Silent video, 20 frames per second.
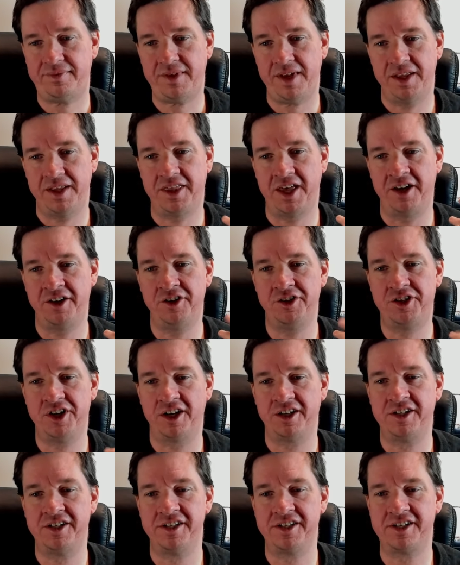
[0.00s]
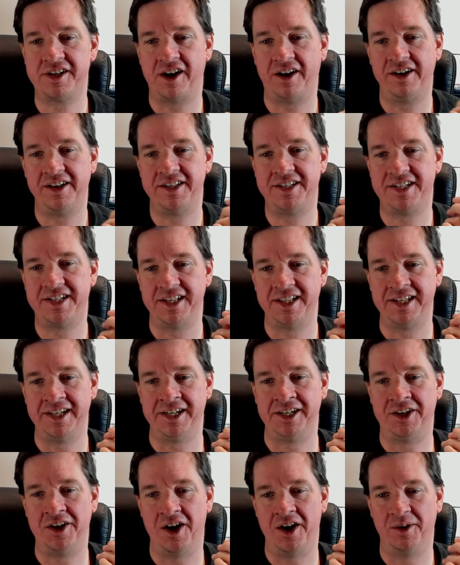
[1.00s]
Thunder Junction started silly
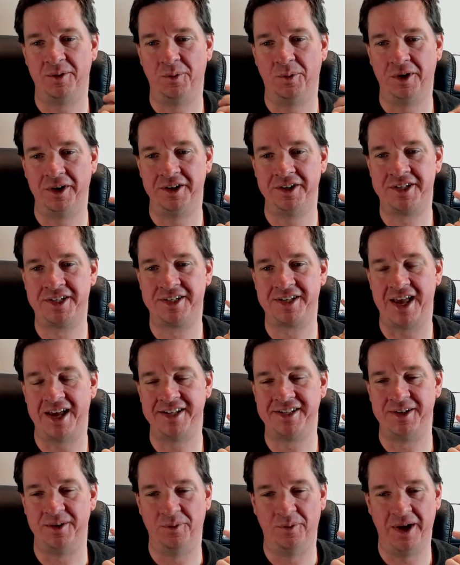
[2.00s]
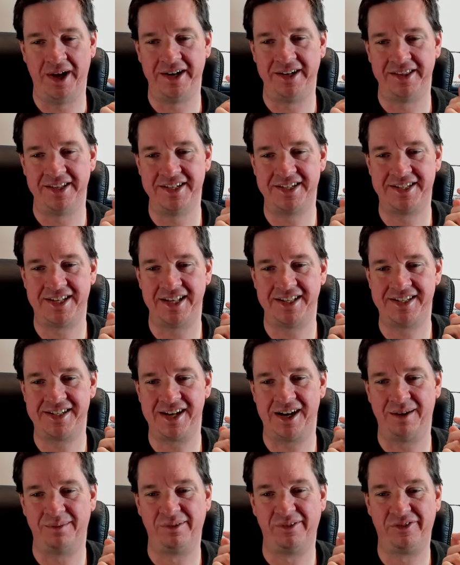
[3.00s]
and got worse as it went. This set's
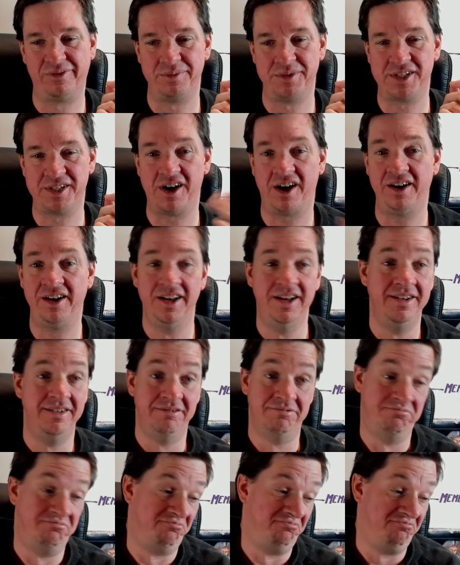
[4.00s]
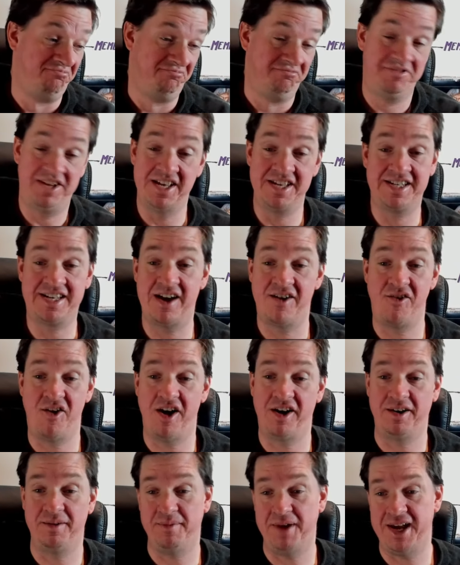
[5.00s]
terrible from the start. Doesn't sound
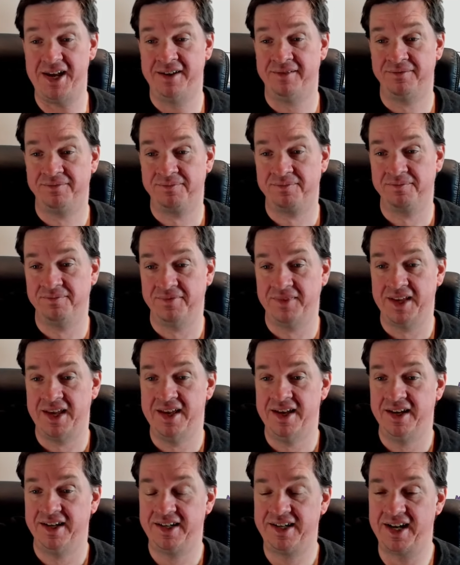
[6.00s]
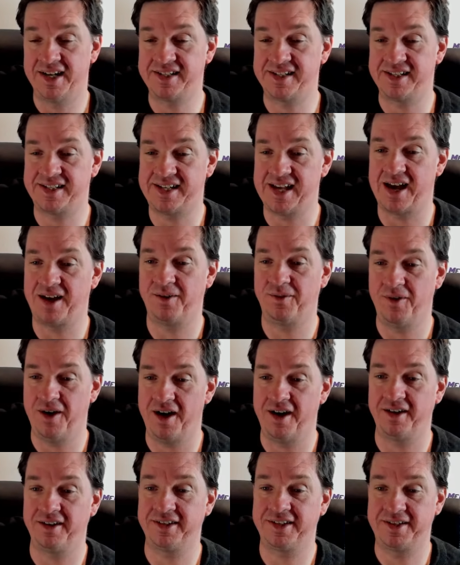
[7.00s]
wrong to me. Doesn't sound
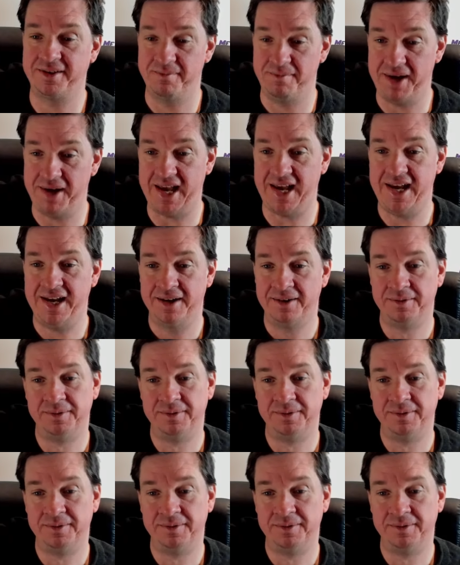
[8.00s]
wrong to me.